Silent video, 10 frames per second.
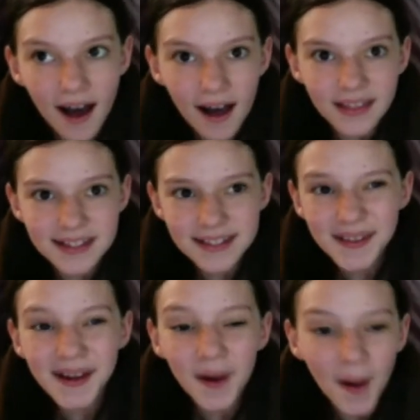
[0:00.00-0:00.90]
This is
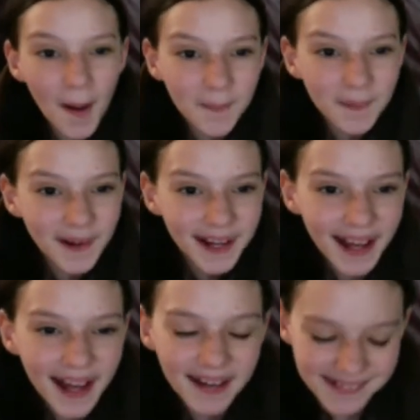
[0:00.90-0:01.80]
like a common one,
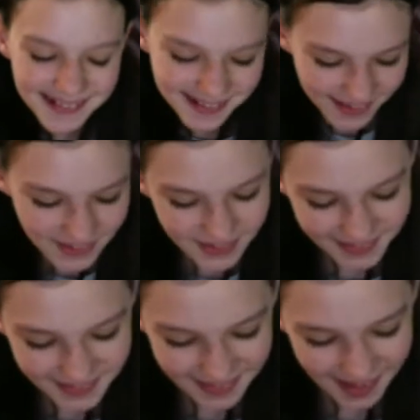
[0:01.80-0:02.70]
and what you usually
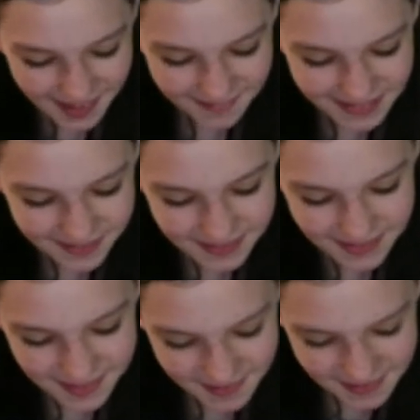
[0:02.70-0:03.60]
want, like what you want
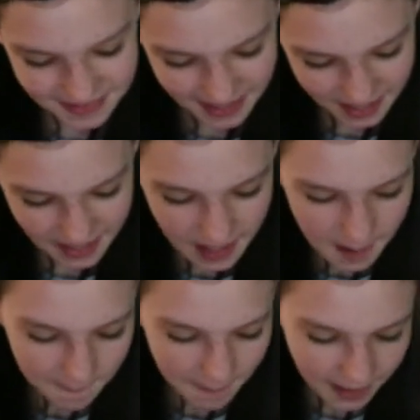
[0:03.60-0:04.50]
to do is like
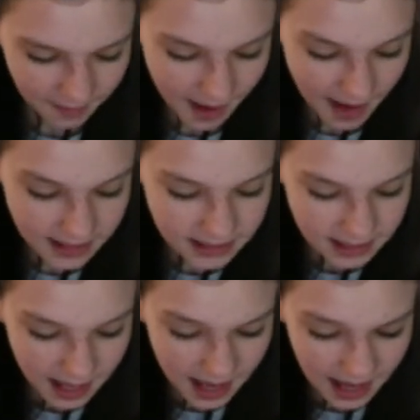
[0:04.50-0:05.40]
bike rides.
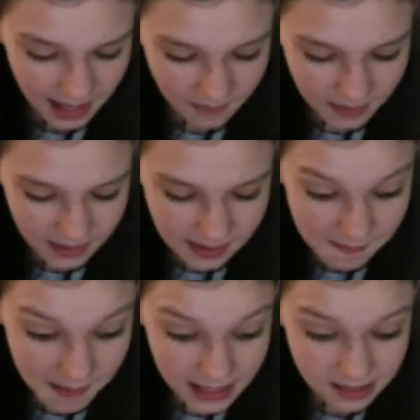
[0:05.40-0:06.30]
And I feel like the
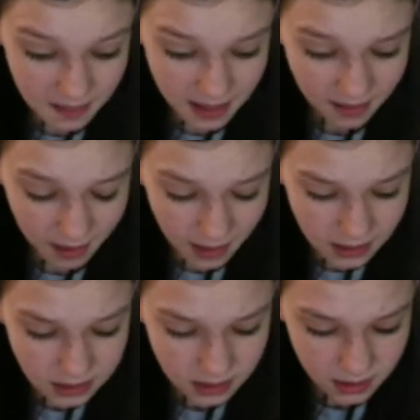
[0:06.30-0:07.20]
best bike
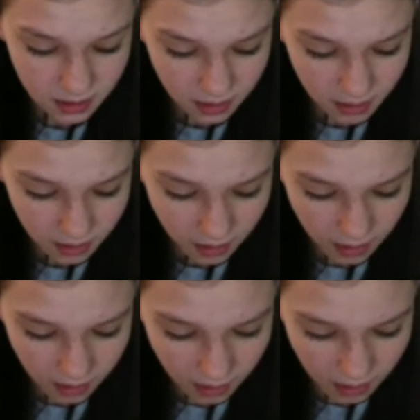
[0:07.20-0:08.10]
rides
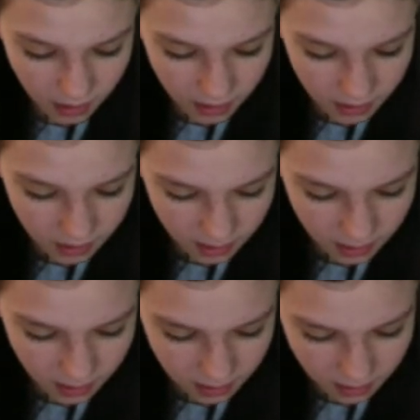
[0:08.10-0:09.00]
are
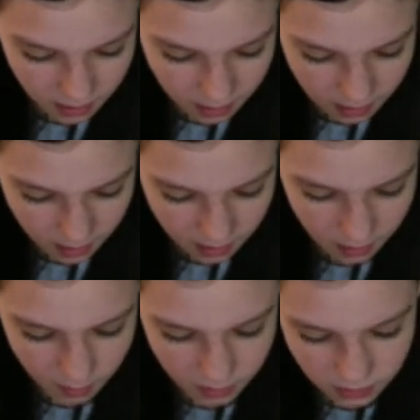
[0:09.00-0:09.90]

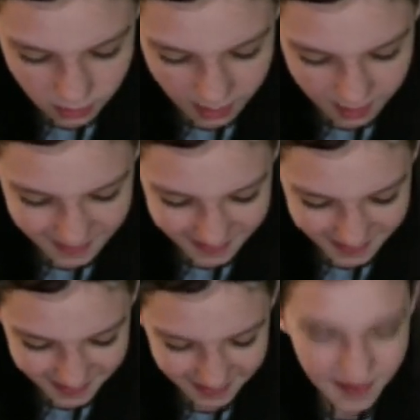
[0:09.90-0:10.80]
when you're like
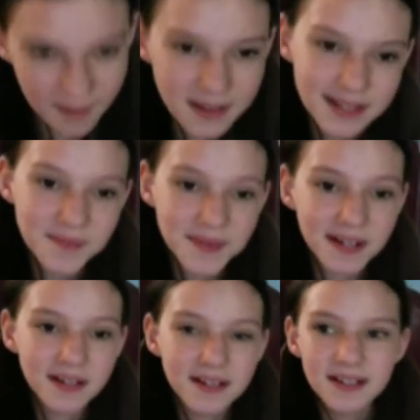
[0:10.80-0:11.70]
going
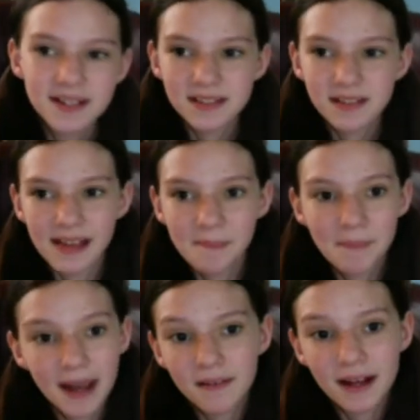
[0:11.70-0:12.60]
somewhere. So like
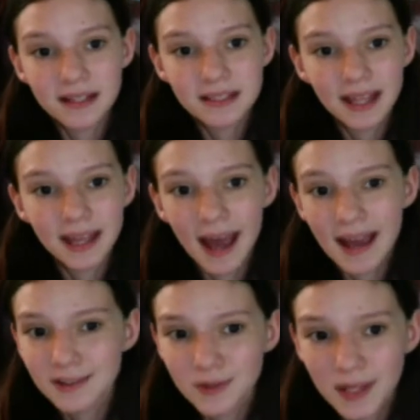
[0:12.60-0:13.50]
bike rides to like
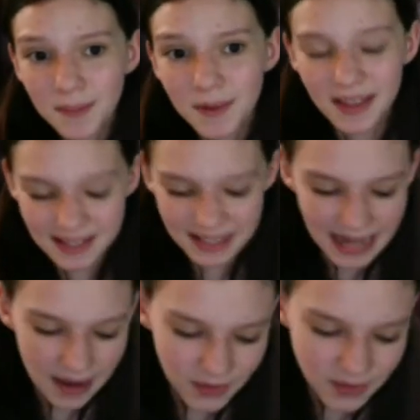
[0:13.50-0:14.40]
ice cream or like the
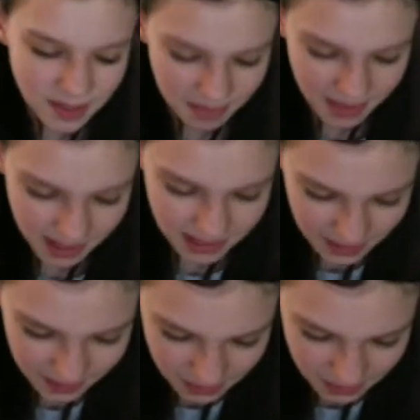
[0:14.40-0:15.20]
town or something is always